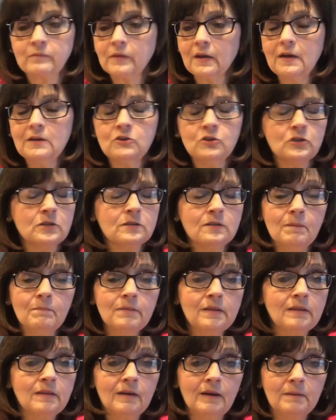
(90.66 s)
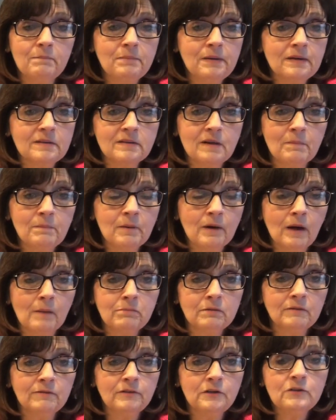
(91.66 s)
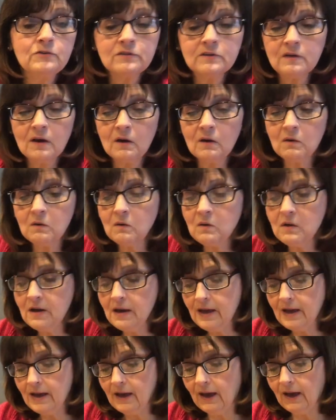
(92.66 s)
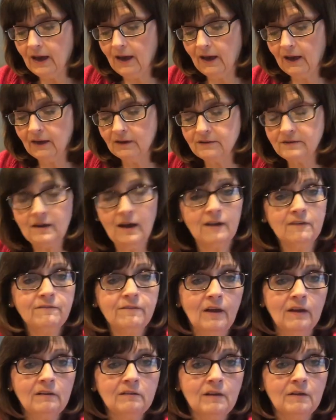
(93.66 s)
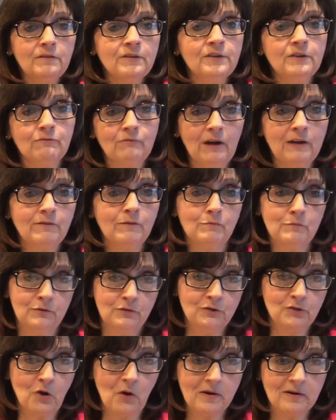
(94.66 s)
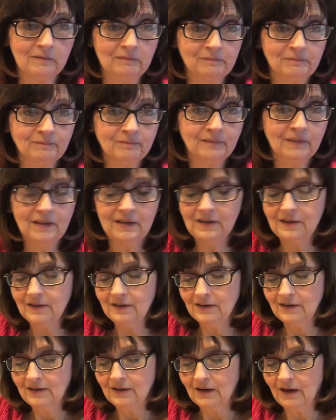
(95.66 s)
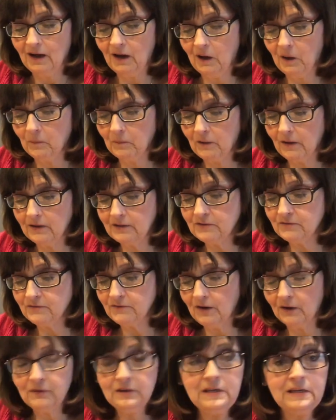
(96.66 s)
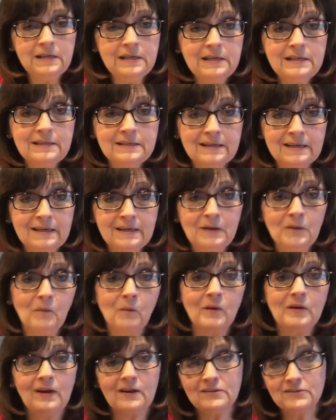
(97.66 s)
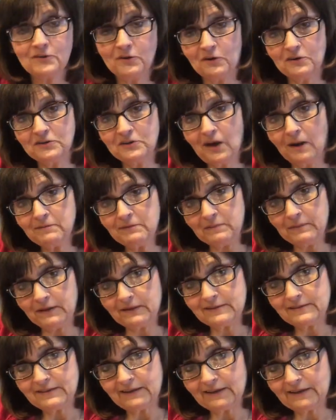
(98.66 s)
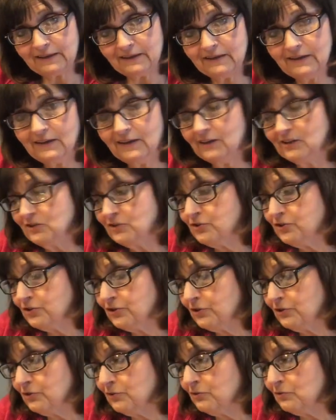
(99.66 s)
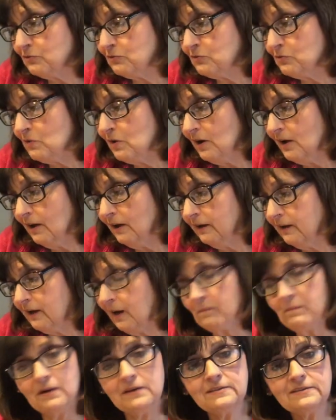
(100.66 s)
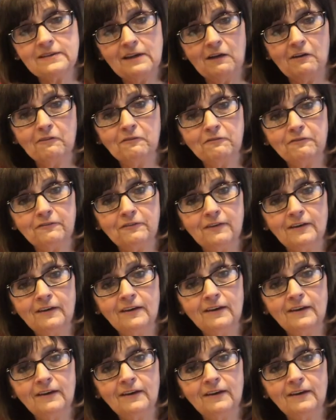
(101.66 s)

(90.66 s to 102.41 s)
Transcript: It's just something that I picked up a couple of years ago, and I fell in love with it right from the start. It's very easy when I start diamond painting to get myself